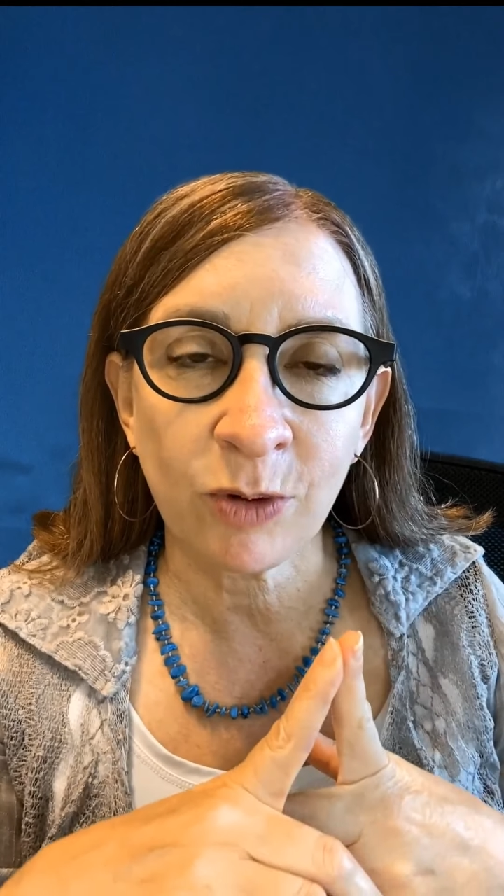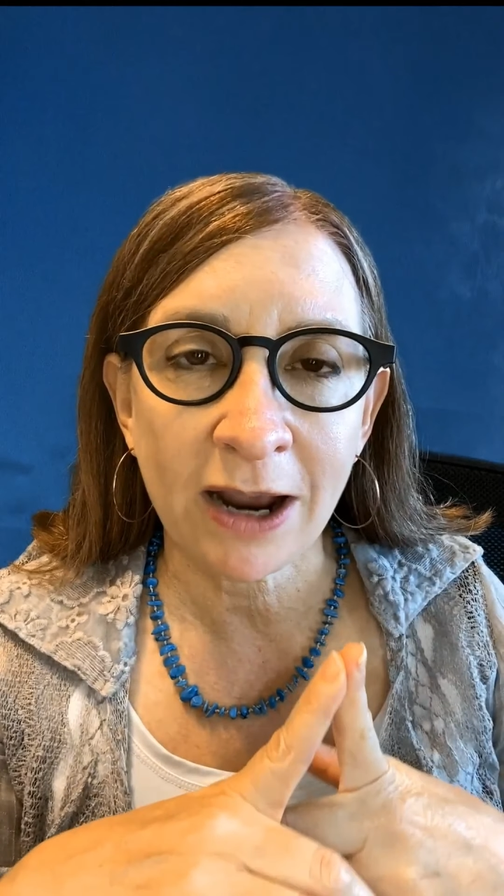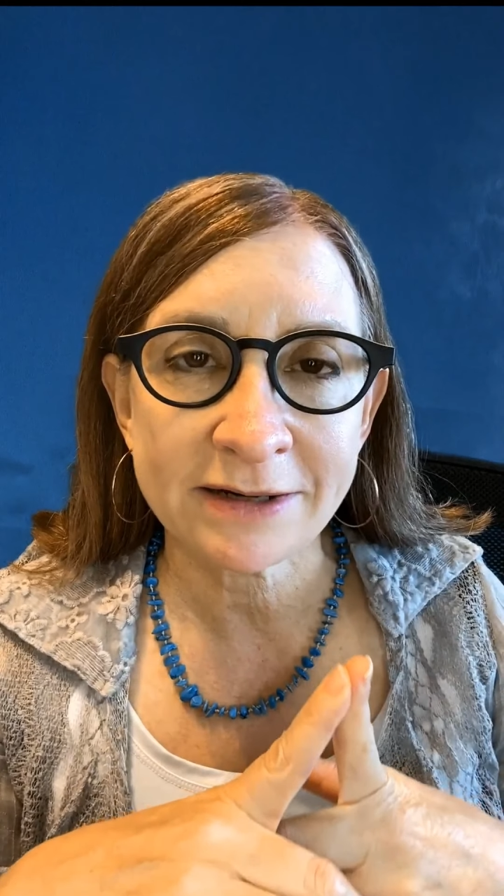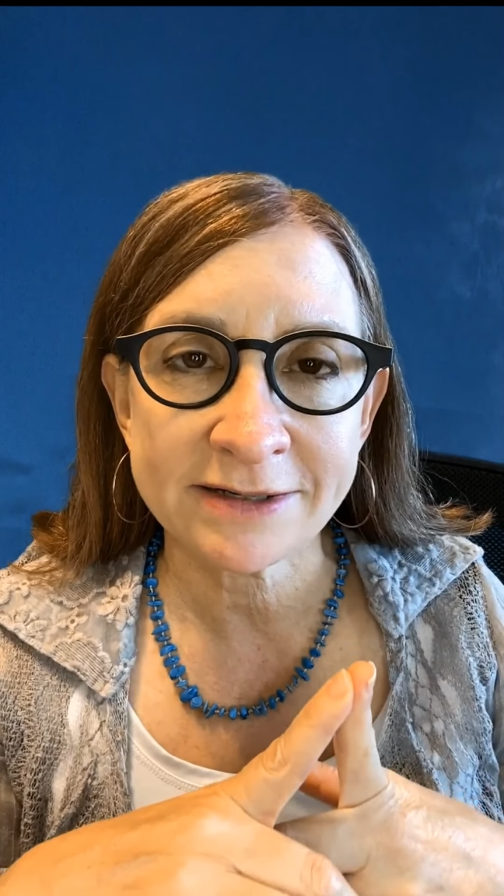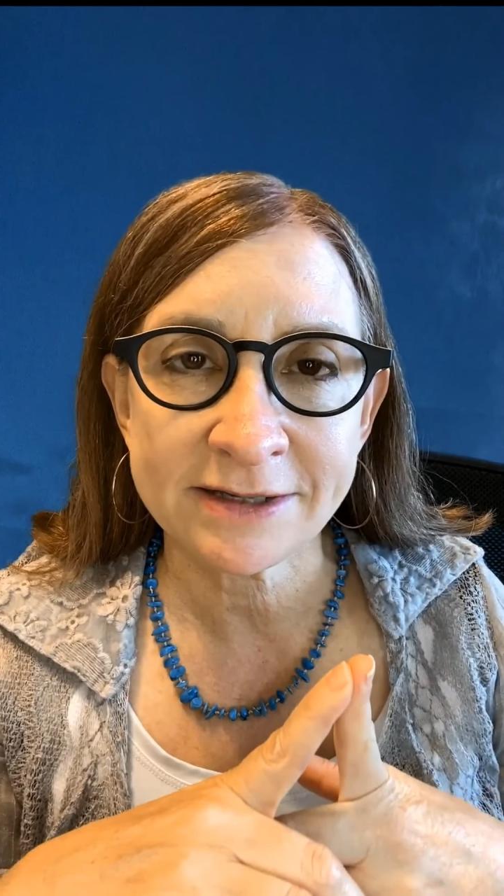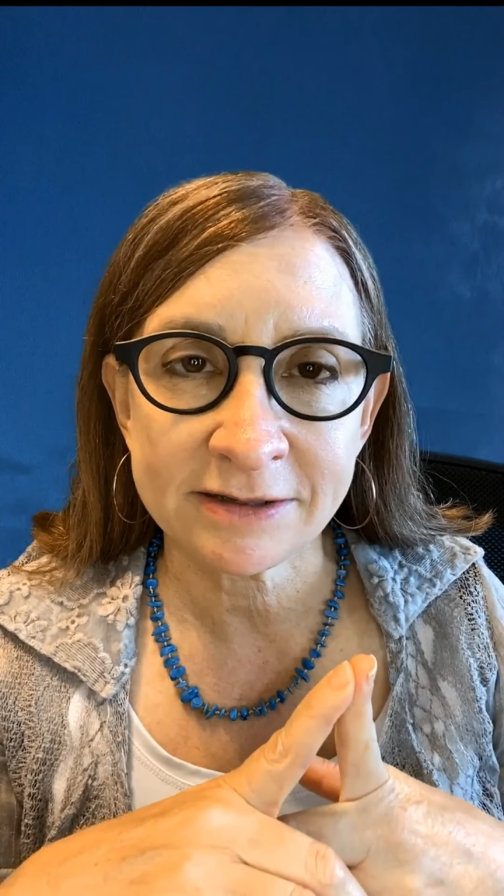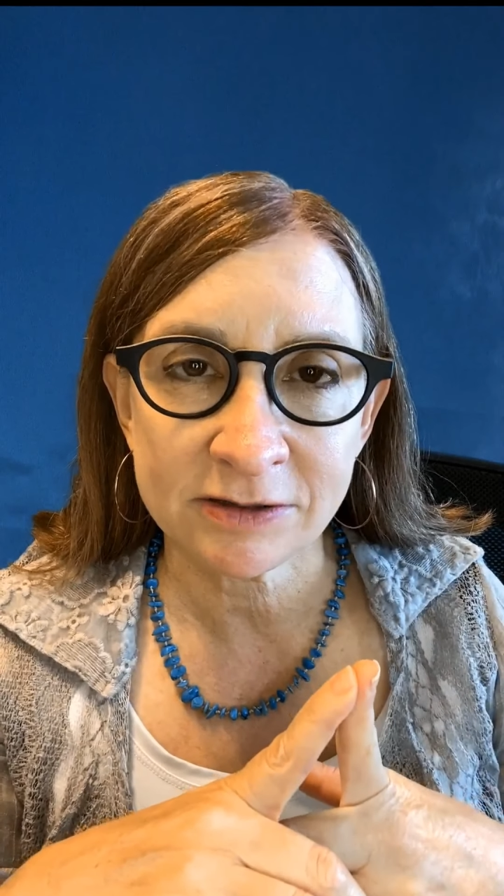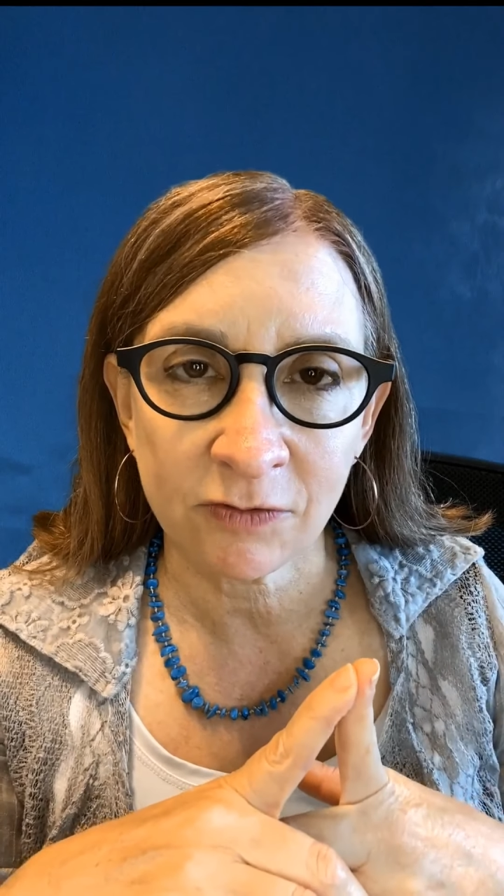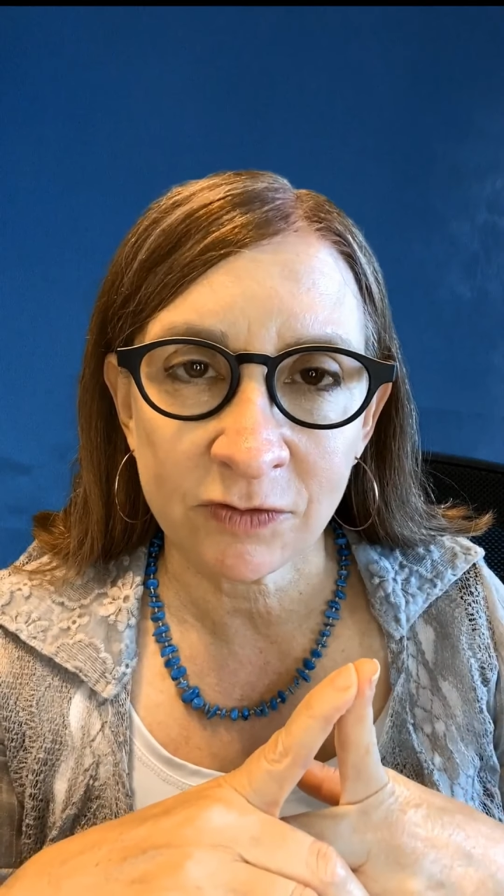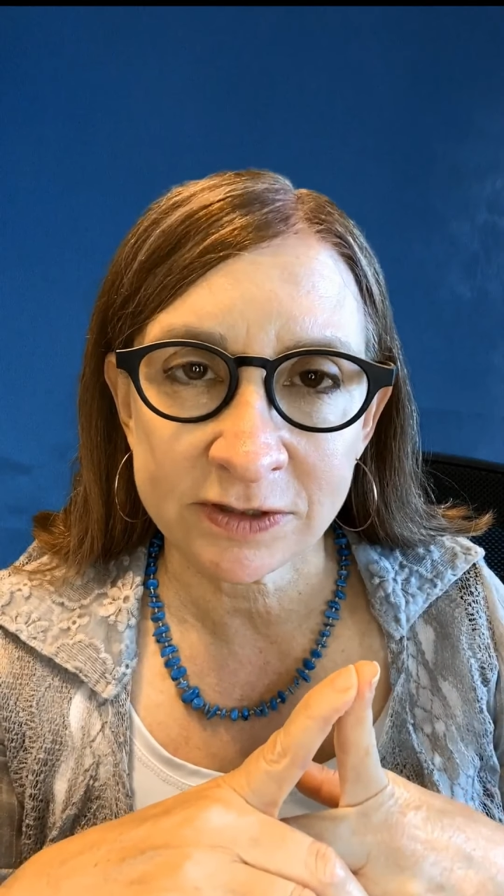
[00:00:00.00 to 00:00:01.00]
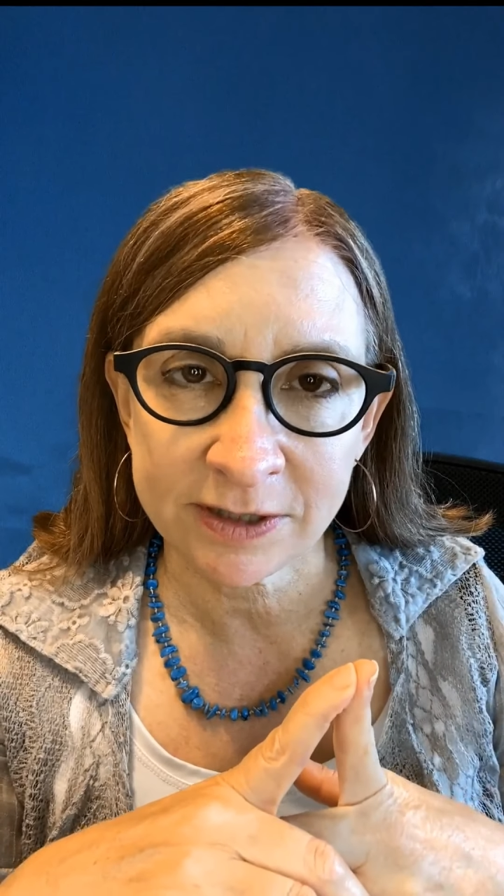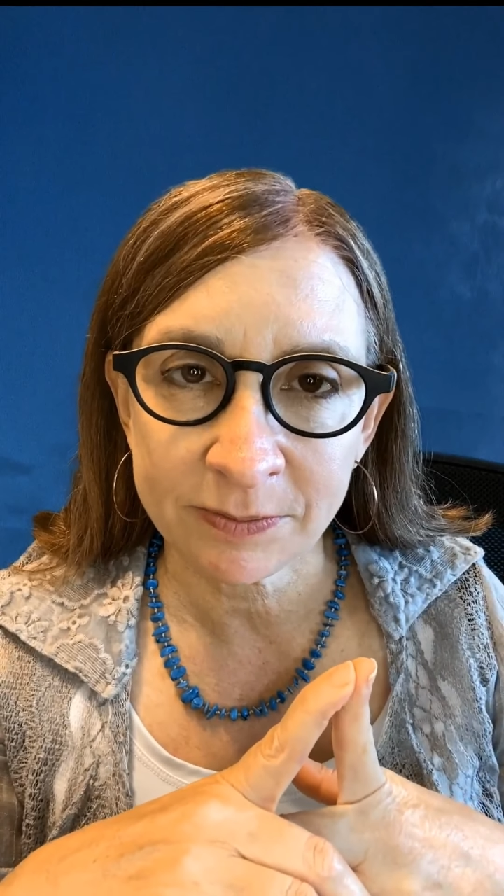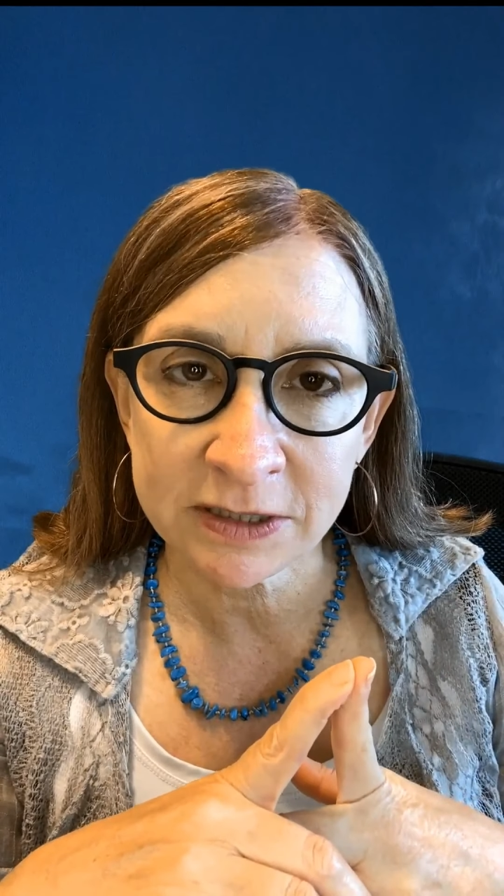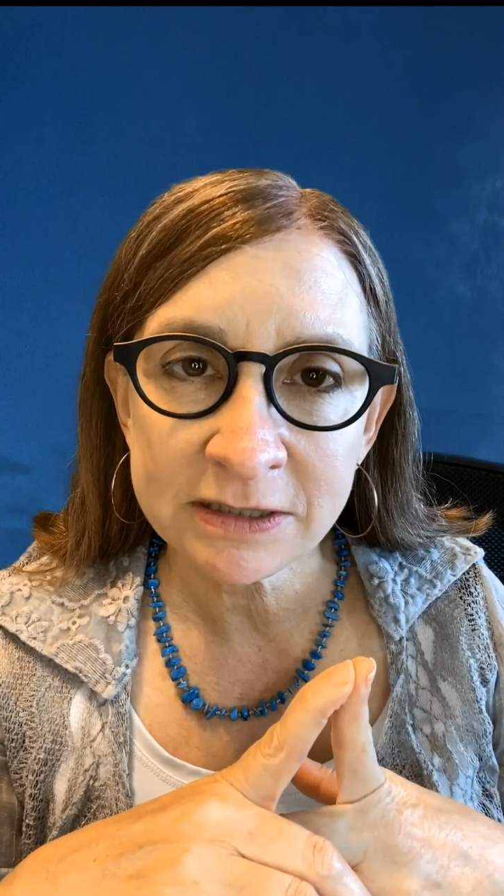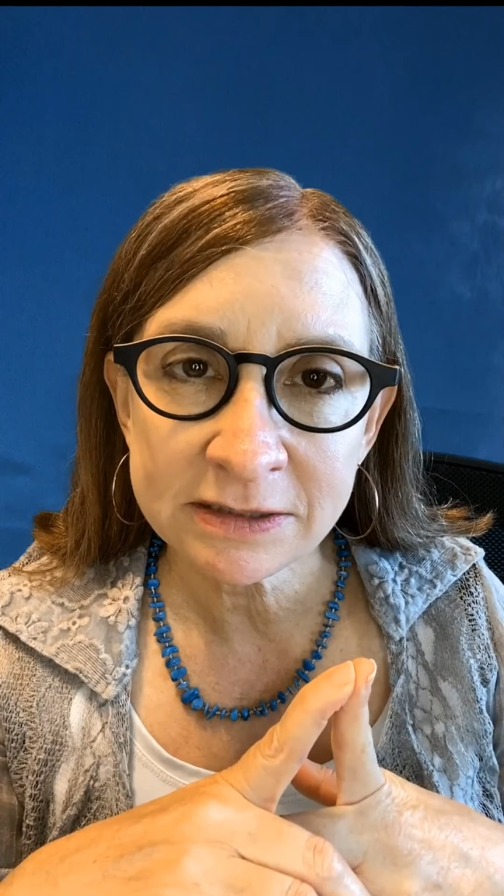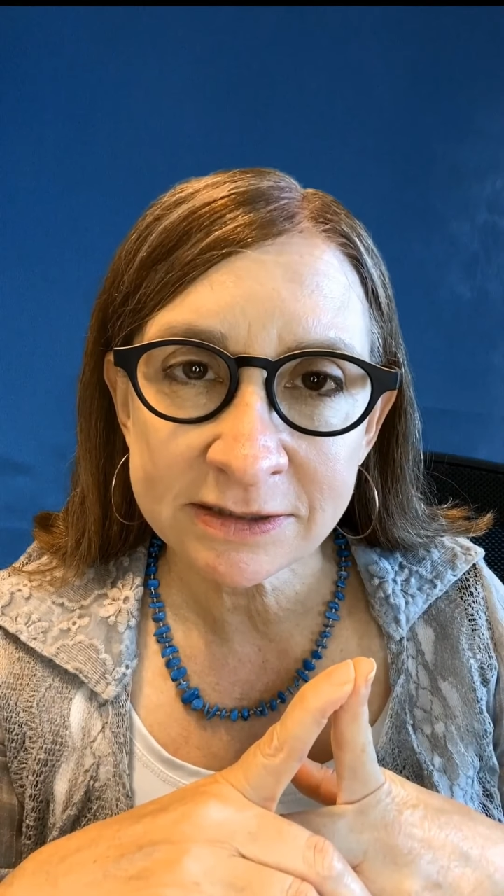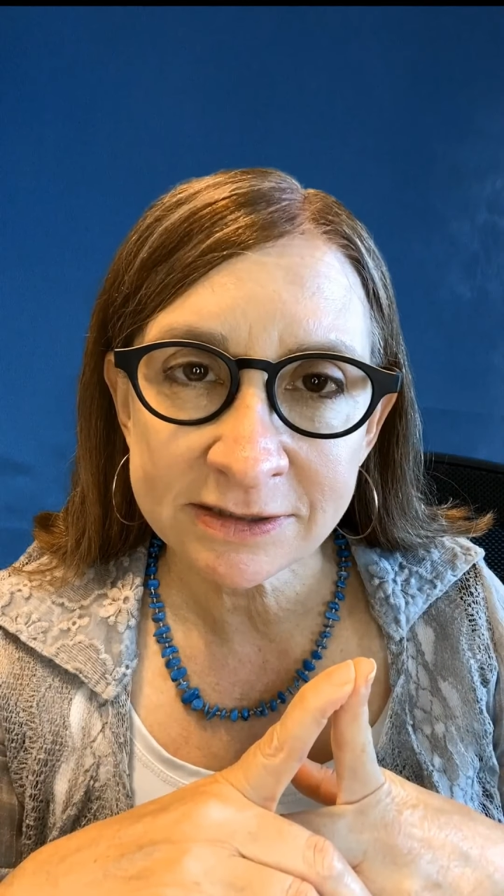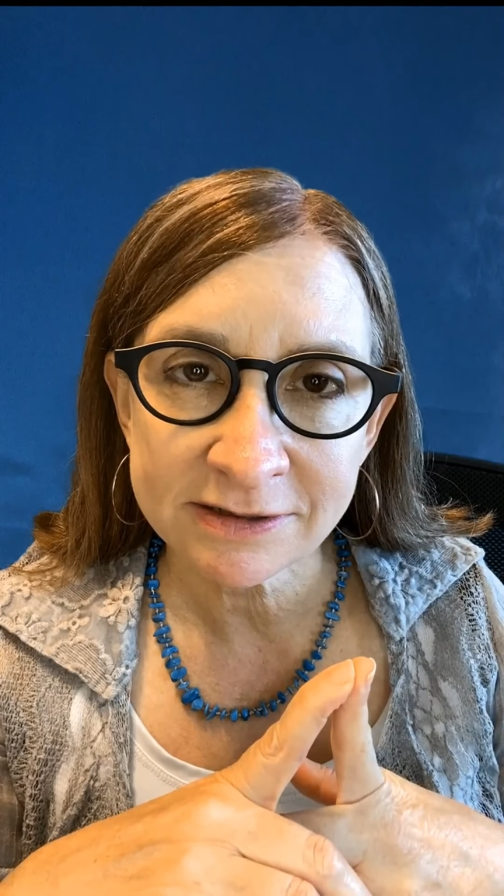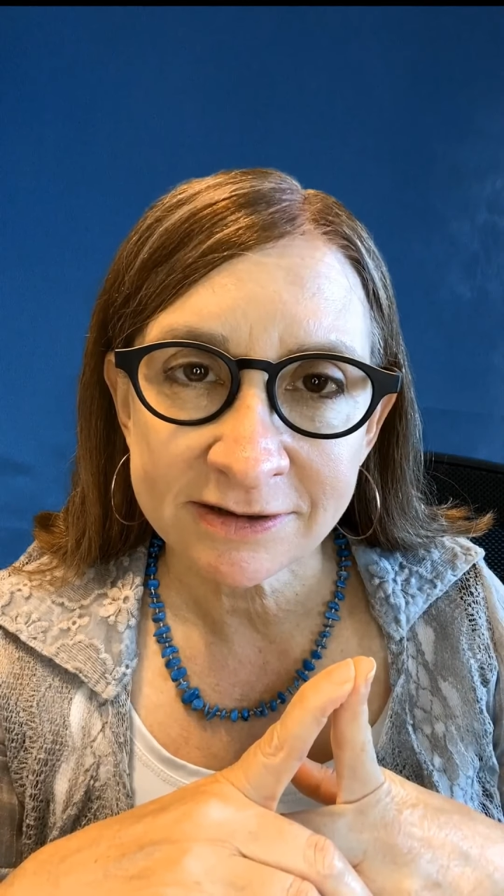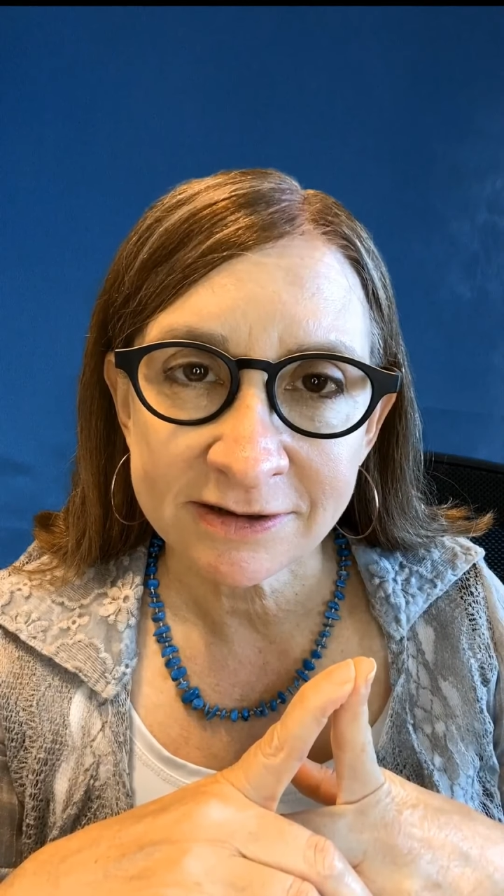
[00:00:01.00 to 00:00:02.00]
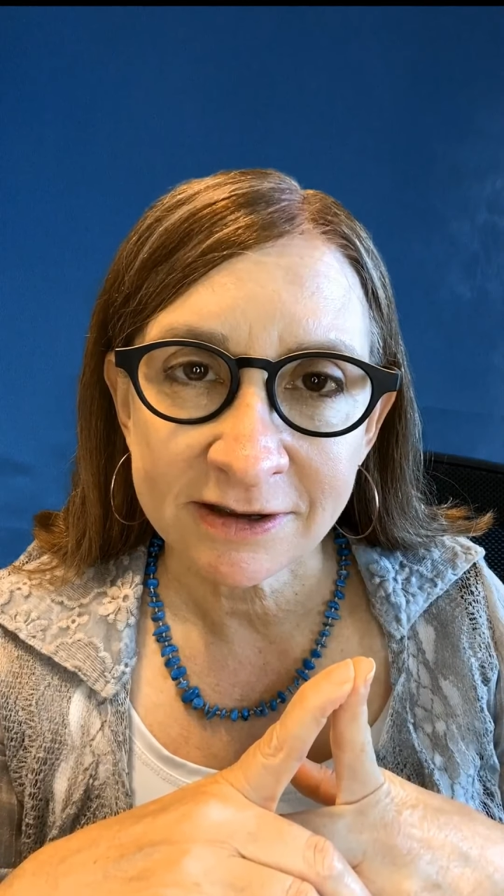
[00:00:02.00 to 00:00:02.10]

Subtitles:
practicing self-acceptance,